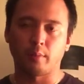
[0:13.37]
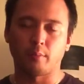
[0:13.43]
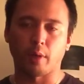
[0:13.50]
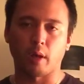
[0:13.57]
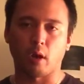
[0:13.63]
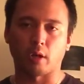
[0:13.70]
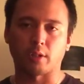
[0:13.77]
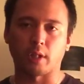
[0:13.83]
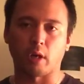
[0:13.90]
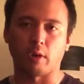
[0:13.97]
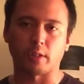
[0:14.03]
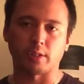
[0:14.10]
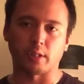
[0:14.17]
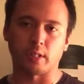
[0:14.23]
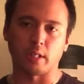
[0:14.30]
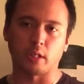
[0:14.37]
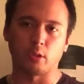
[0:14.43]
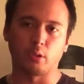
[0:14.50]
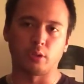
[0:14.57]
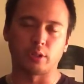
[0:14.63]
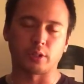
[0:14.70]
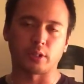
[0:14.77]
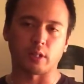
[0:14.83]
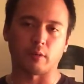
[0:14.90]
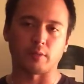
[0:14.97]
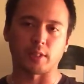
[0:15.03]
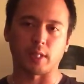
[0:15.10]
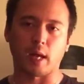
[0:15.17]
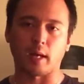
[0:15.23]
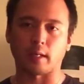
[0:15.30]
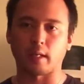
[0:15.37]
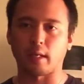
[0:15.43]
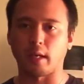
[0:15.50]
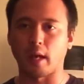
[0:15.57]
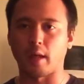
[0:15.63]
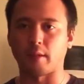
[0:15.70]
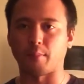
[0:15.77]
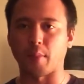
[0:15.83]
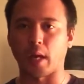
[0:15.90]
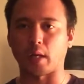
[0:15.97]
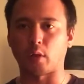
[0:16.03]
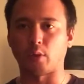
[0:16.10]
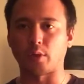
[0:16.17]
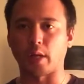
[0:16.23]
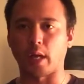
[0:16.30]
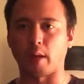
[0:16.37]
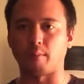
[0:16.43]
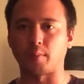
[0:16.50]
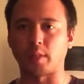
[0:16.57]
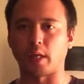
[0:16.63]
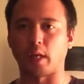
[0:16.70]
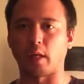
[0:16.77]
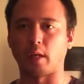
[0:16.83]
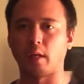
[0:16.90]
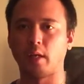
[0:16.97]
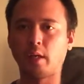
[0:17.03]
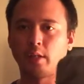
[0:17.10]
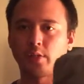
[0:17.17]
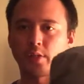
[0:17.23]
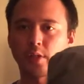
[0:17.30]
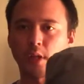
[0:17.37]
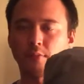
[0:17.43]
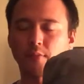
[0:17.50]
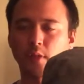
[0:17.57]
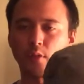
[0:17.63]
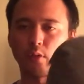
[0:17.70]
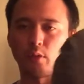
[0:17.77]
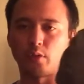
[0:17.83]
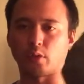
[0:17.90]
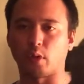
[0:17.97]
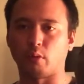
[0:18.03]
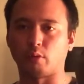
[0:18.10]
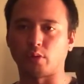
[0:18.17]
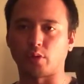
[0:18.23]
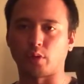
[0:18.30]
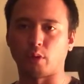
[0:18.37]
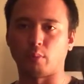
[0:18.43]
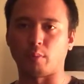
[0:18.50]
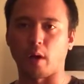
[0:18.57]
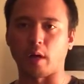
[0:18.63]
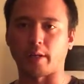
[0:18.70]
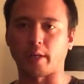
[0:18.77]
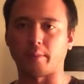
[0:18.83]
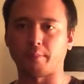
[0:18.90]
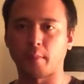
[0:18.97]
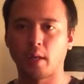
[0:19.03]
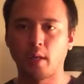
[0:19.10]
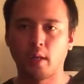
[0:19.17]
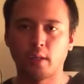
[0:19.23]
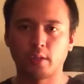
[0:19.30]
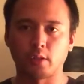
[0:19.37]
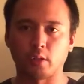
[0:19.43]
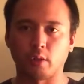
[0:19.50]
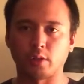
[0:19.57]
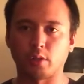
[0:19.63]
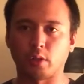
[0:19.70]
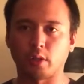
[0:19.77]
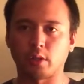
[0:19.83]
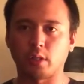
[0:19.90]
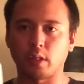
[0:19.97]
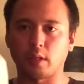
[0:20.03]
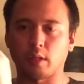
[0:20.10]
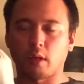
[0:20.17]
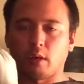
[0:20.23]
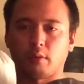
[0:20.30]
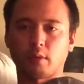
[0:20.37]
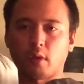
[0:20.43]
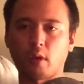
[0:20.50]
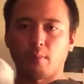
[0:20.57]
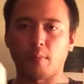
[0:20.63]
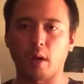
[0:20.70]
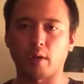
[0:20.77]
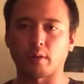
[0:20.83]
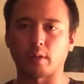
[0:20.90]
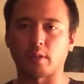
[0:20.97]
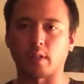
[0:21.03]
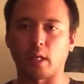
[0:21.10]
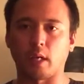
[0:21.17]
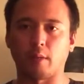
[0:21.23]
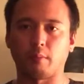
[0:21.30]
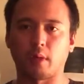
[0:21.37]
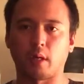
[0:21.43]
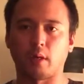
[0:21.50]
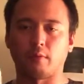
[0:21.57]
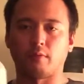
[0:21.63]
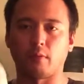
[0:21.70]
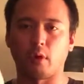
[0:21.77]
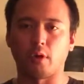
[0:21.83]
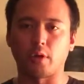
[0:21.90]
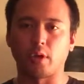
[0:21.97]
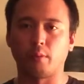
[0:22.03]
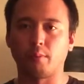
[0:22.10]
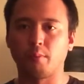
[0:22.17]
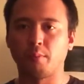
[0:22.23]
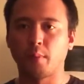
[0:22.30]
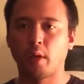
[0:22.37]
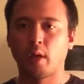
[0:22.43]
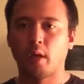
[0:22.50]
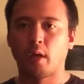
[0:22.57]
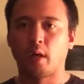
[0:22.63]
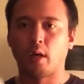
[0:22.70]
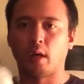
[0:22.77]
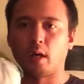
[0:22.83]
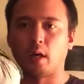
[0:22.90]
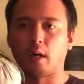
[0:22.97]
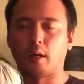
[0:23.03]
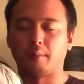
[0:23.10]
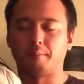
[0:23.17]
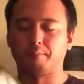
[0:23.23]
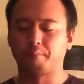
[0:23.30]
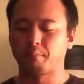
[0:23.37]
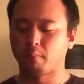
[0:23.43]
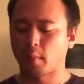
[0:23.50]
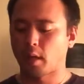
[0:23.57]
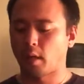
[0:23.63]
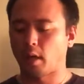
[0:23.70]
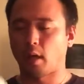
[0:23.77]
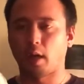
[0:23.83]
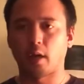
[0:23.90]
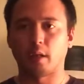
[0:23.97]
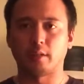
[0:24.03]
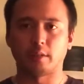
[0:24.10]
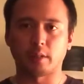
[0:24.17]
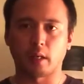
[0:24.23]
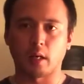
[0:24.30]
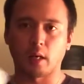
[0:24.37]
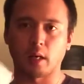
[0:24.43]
by Arcteryx and the included stuff sack, and the Patagonia M10 stuffed into its own stow pocket. So as you can see, they're about the same volume and